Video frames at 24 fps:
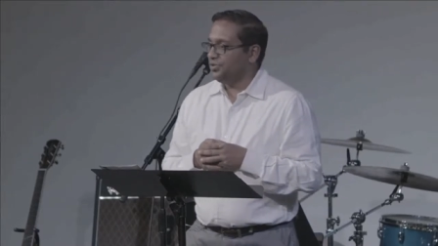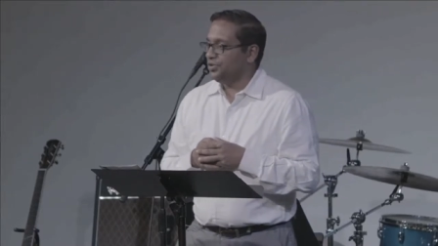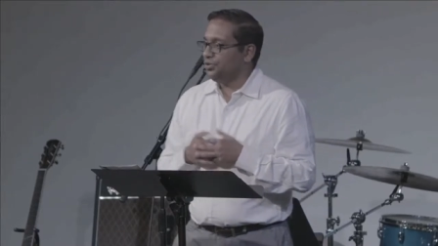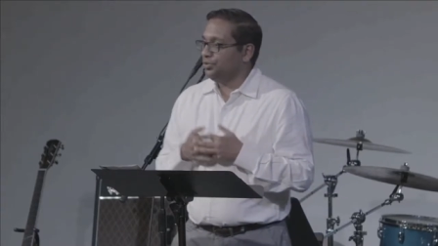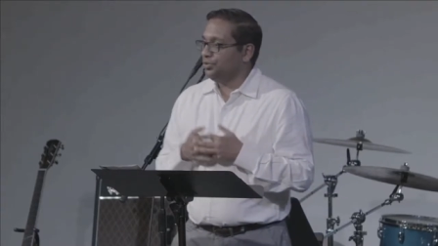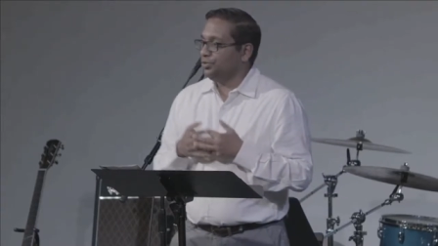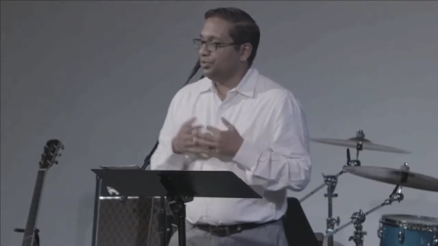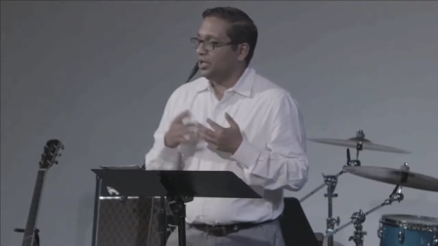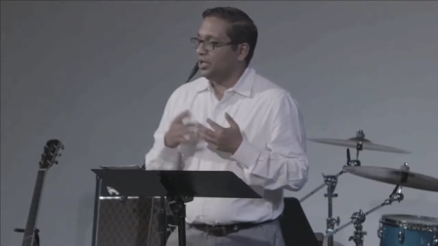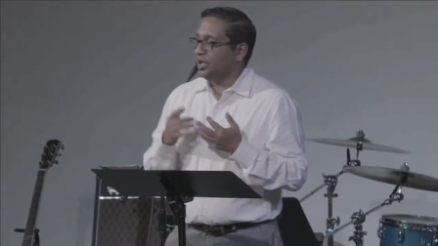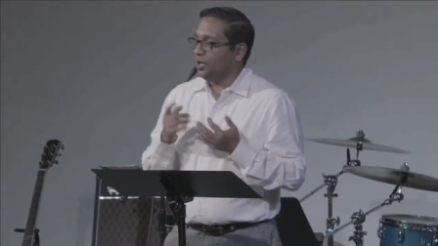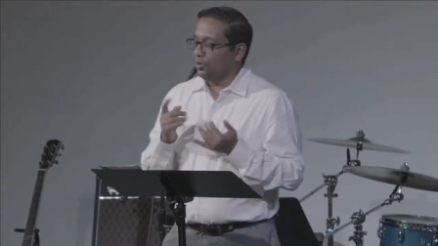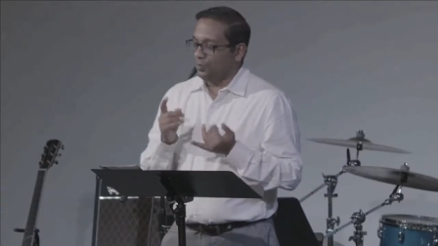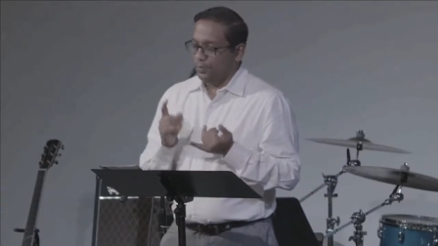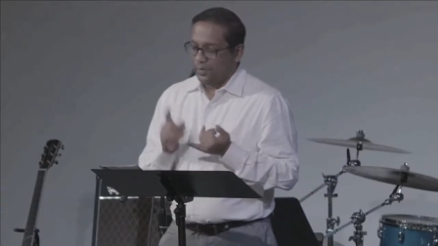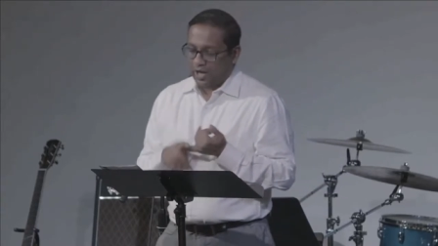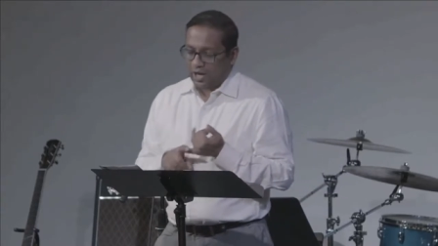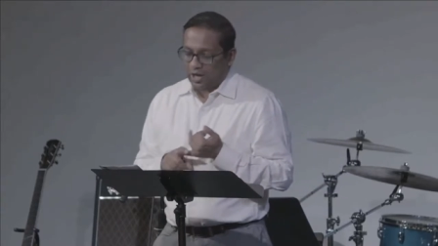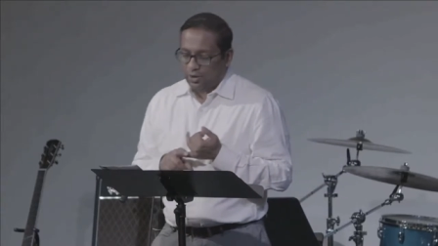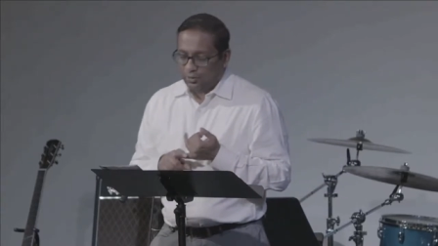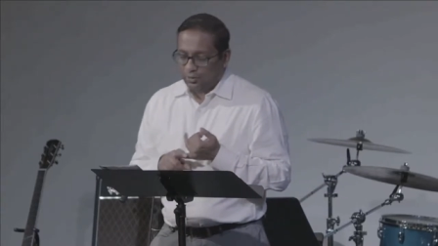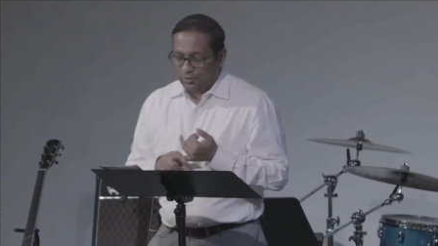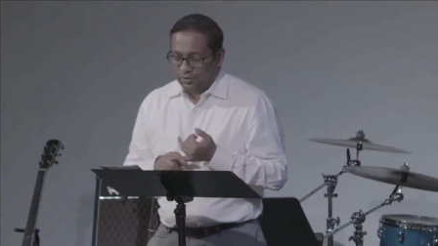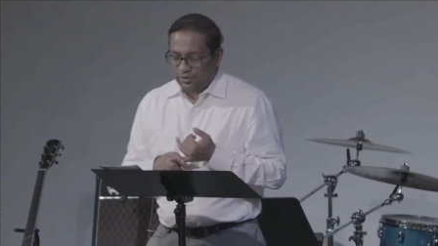you without
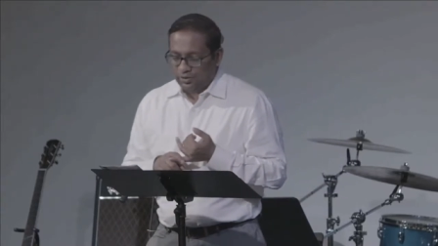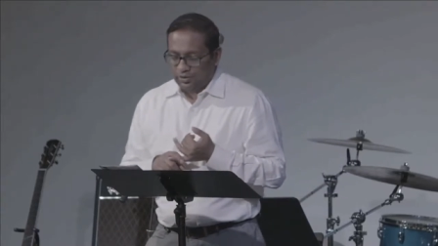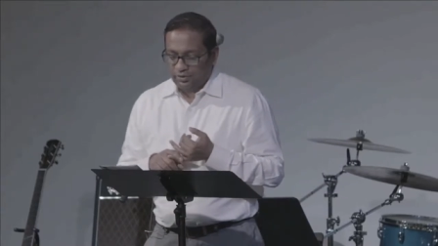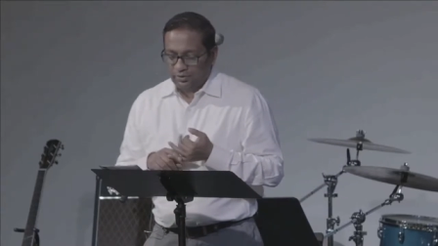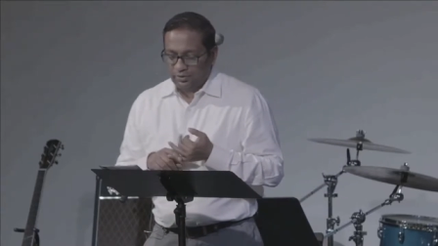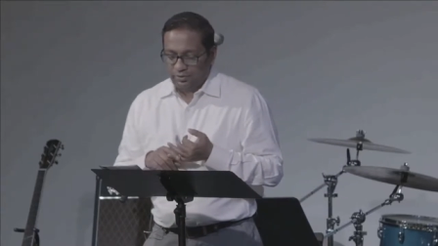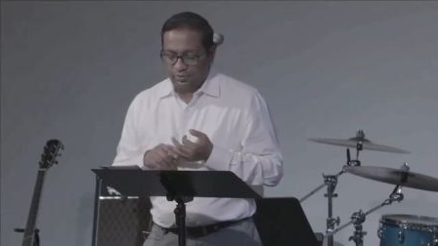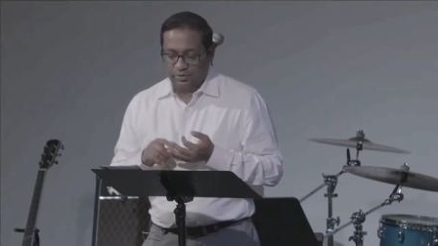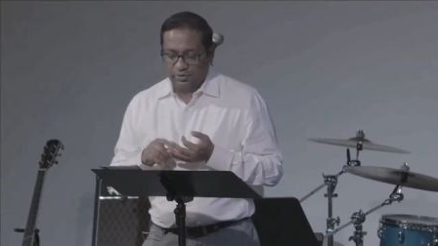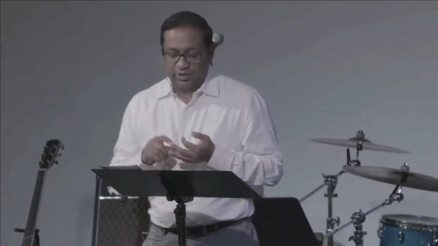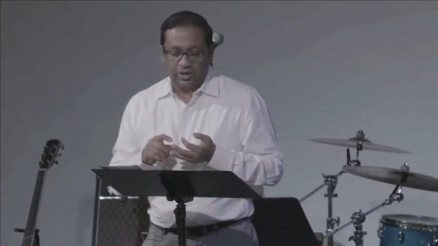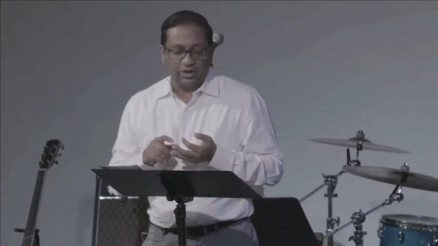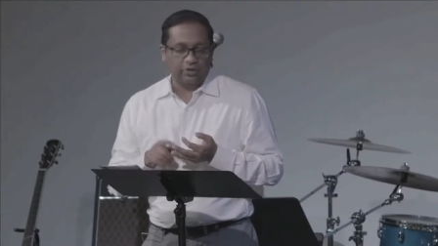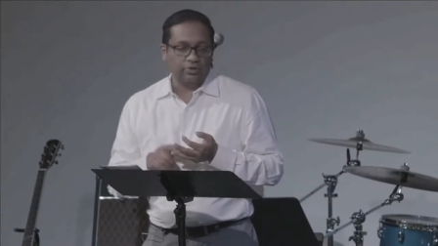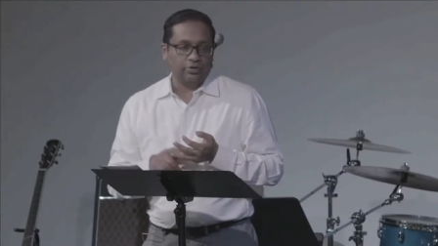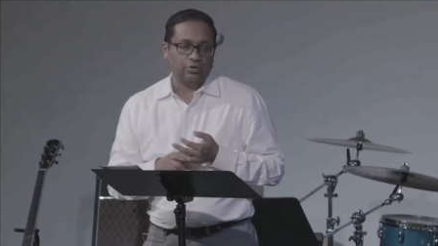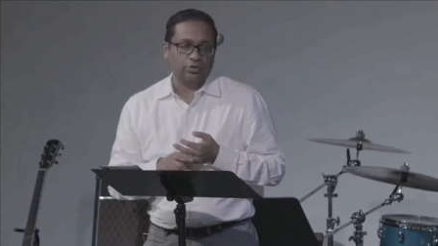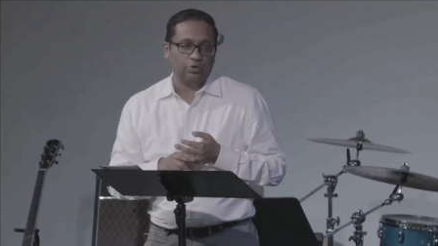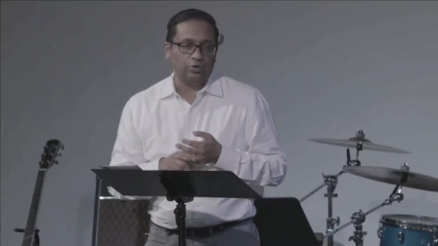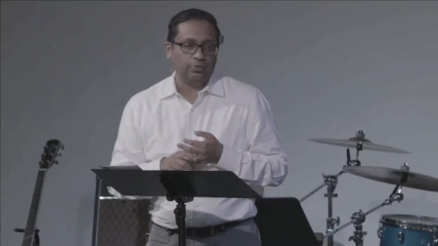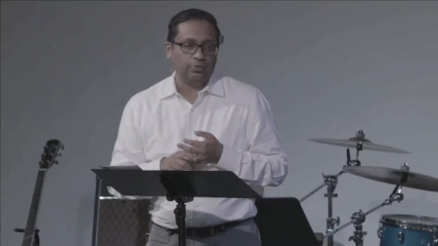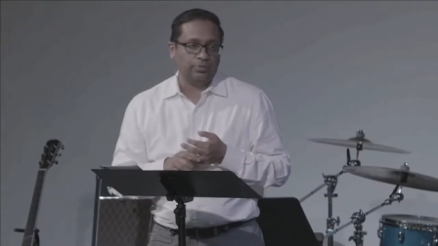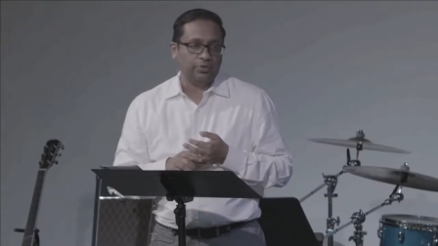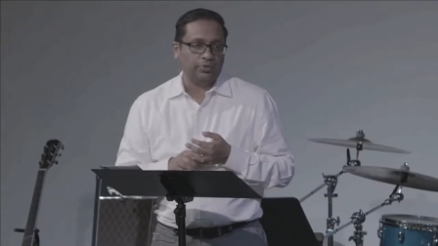power, without
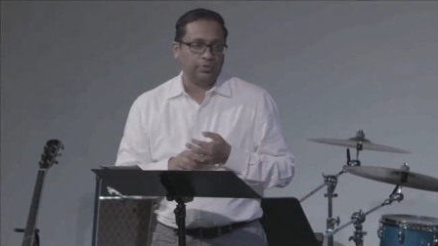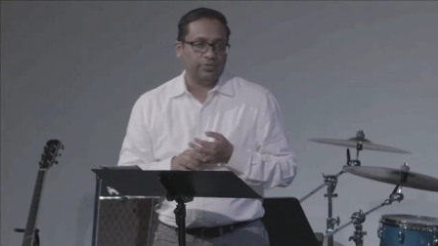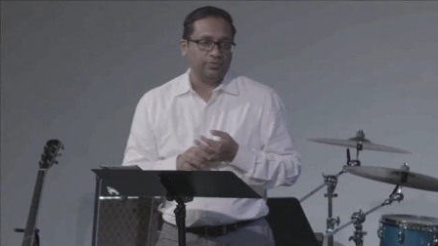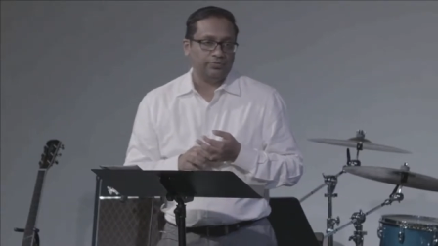hope,